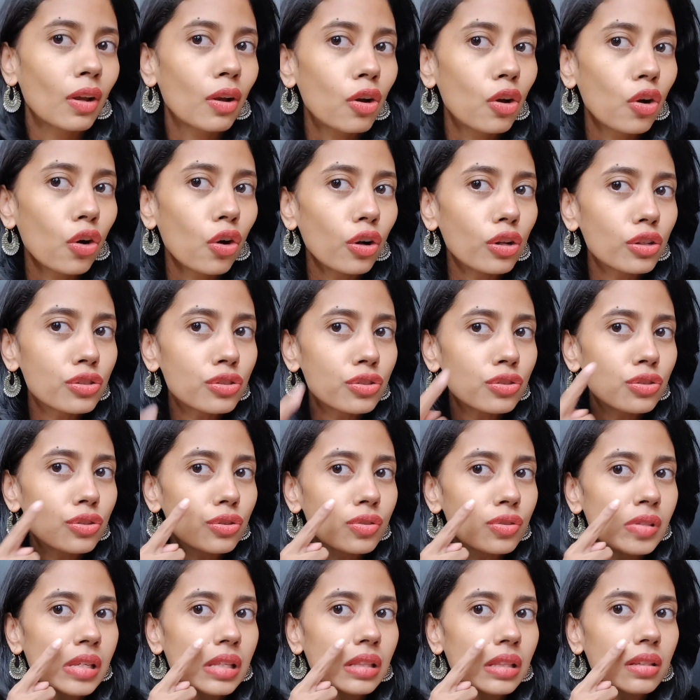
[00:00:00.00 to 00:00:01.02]
also do you
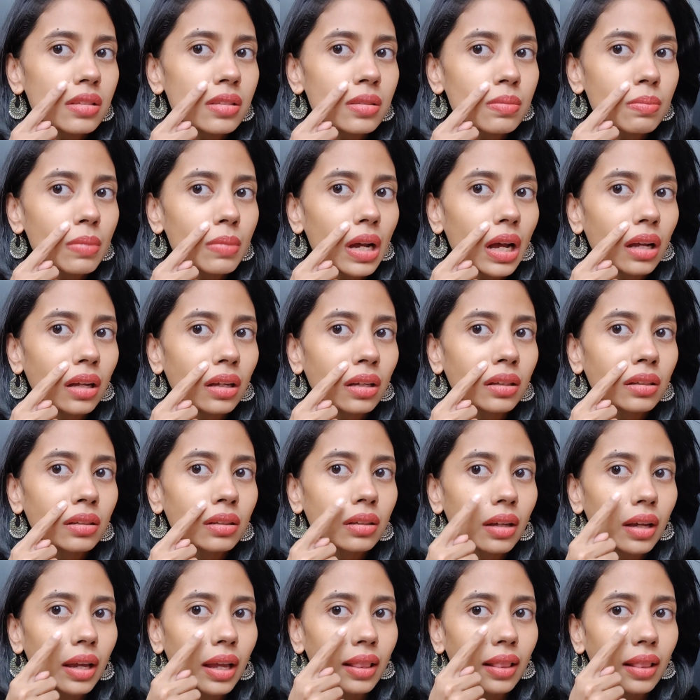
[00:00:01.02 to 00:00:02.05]
see this mark
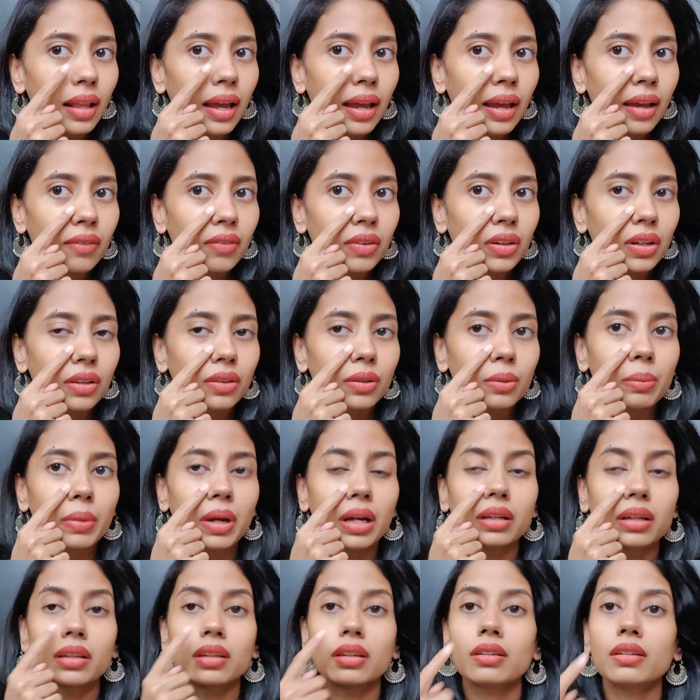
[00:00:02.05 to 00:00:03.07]
and I have another
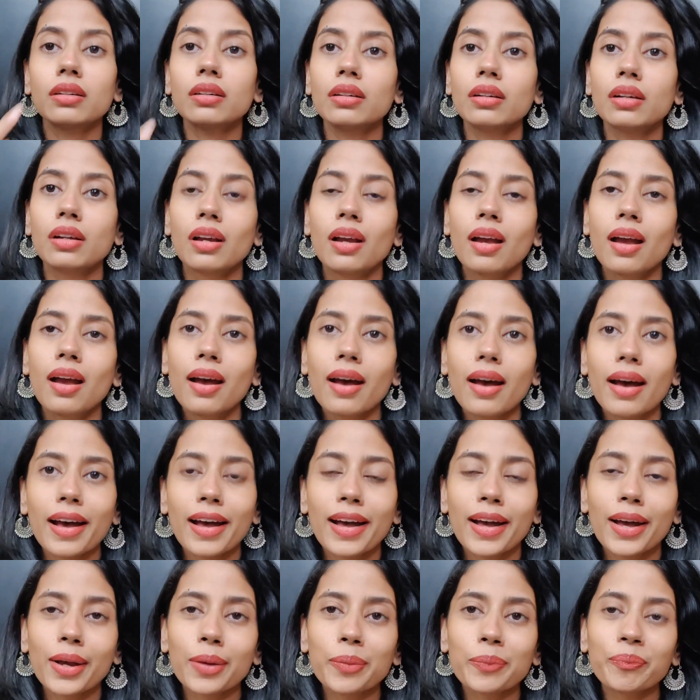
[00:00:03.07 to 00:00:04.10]
mark here
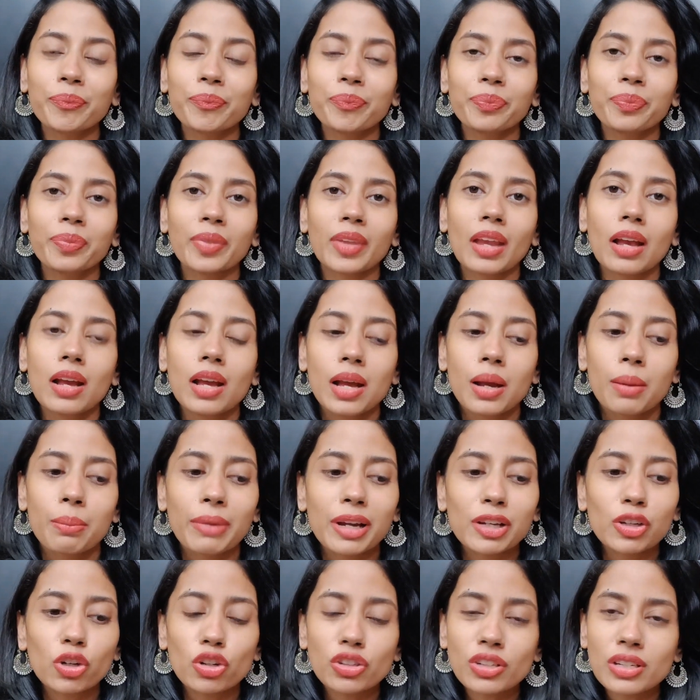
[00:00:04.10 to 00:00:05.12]
um, my
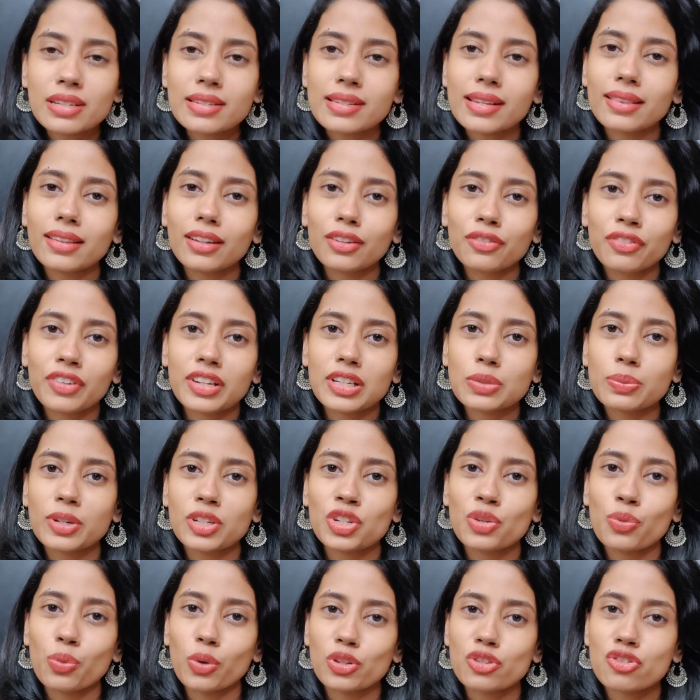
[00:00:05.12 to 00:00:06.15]
daughter is at that phase where she
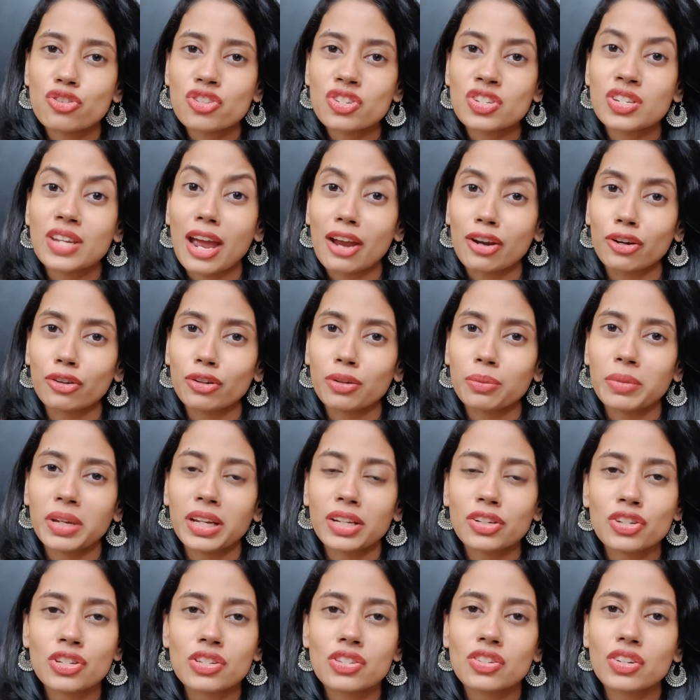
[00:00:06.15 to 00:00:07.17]
wants to stand on me and
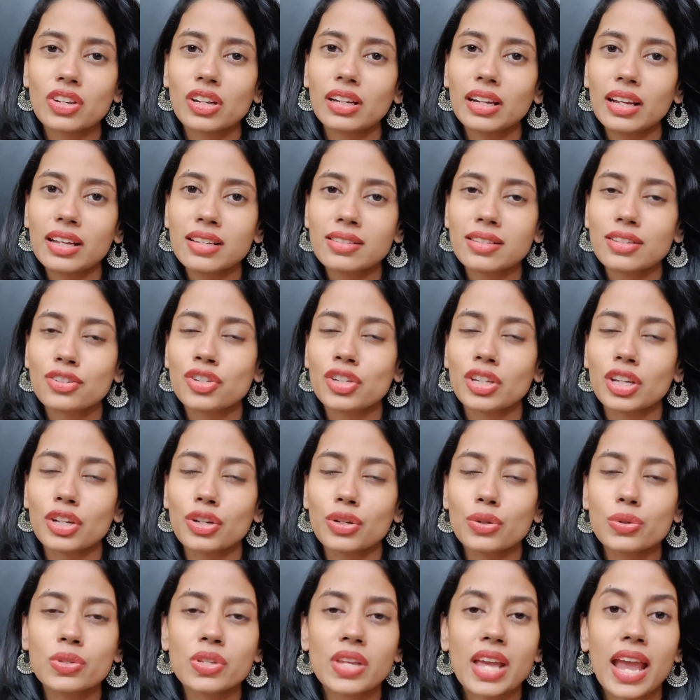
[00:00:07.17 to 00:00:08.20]
she's realized that she can
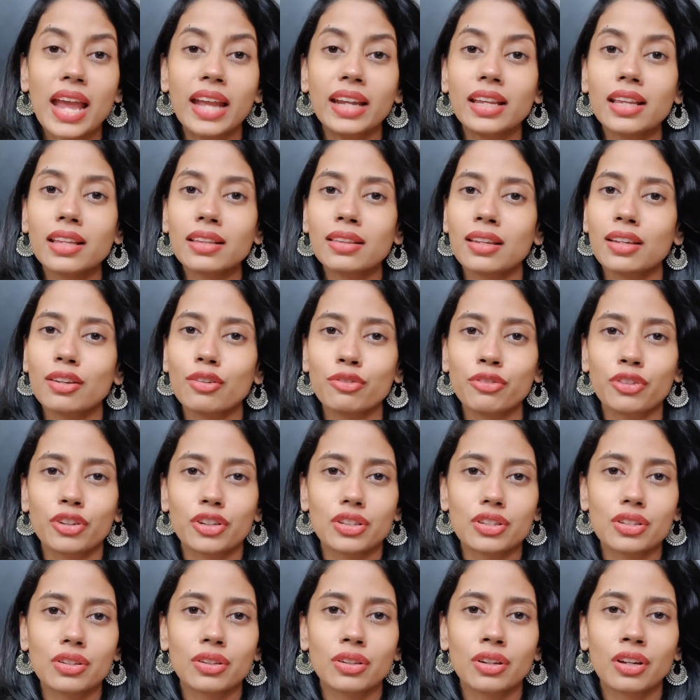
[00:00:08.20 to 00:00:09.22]
use anything for
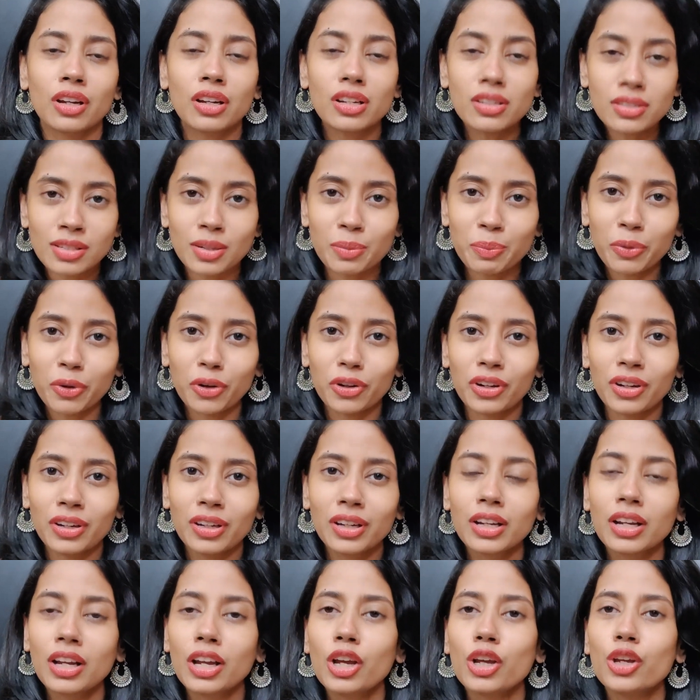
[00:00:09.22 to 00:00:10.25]
her support
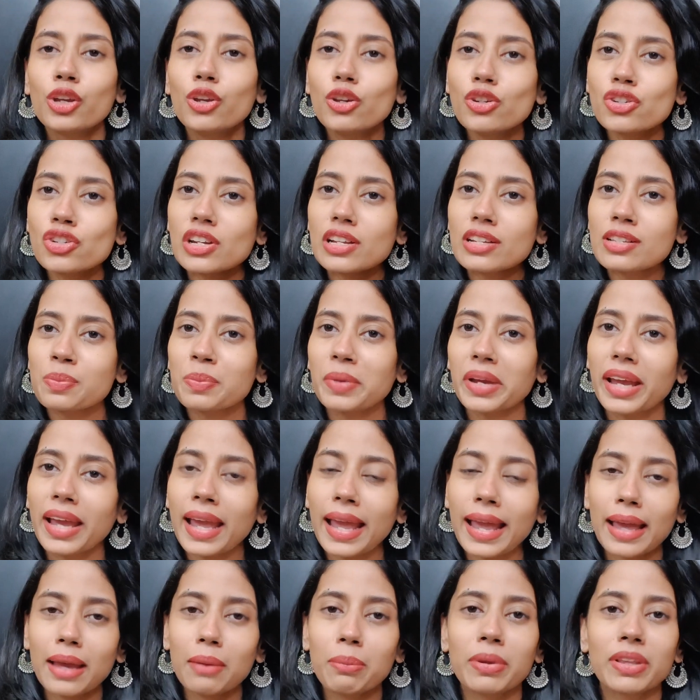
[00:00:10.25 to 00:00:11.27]
Usually it's my
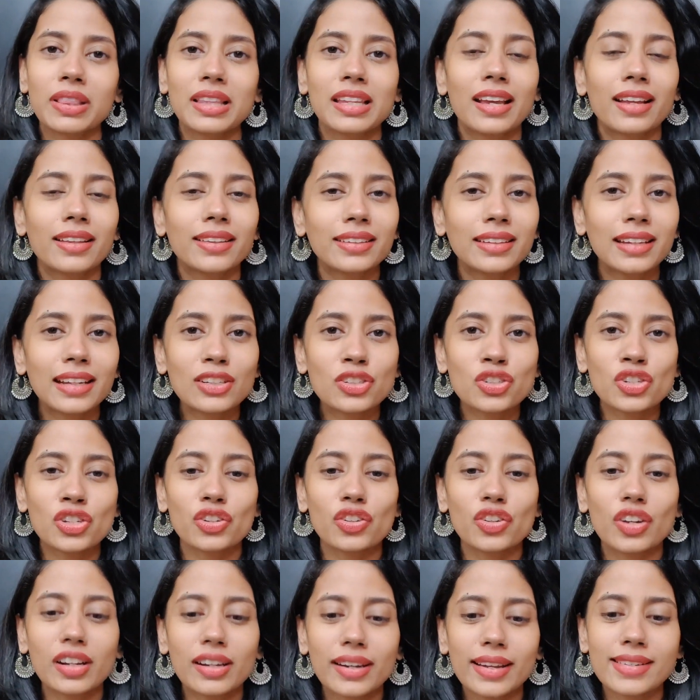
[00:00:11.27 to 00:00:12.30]
hair, but the other day she
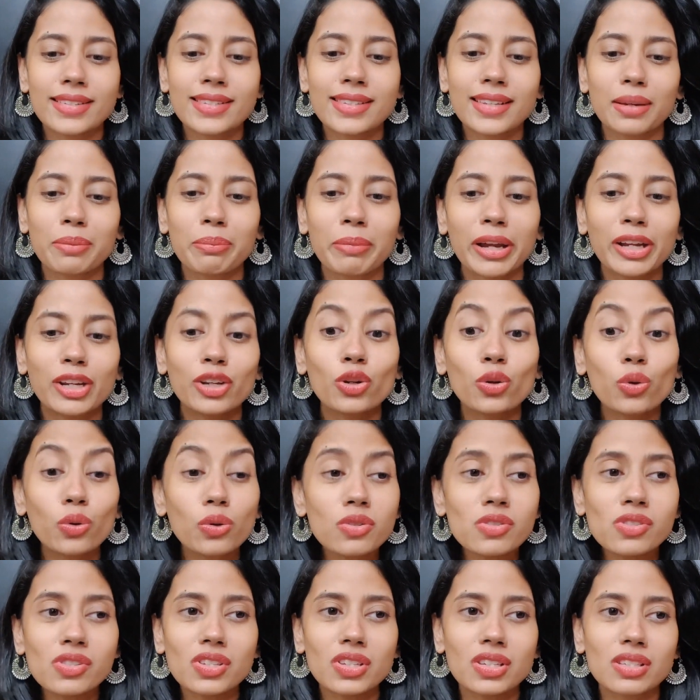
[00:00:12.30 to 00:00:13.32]
realized that my
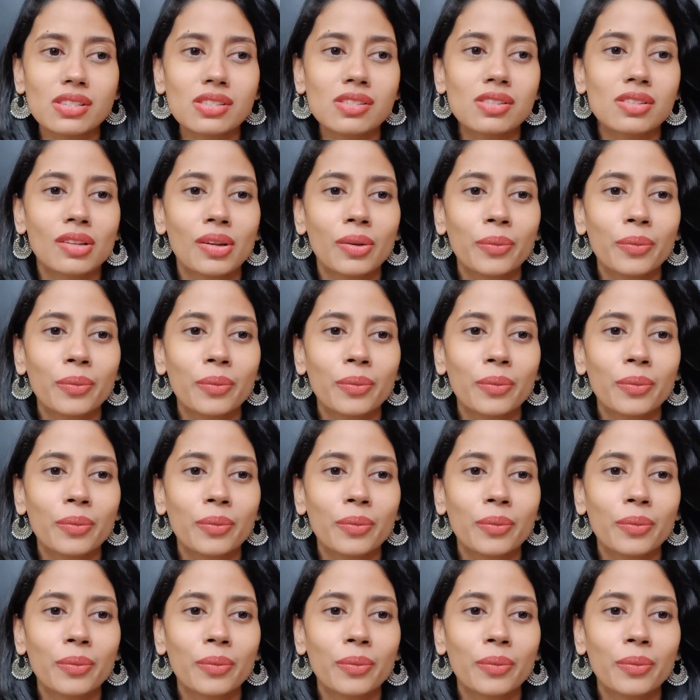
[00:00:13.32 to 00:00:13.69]
nose is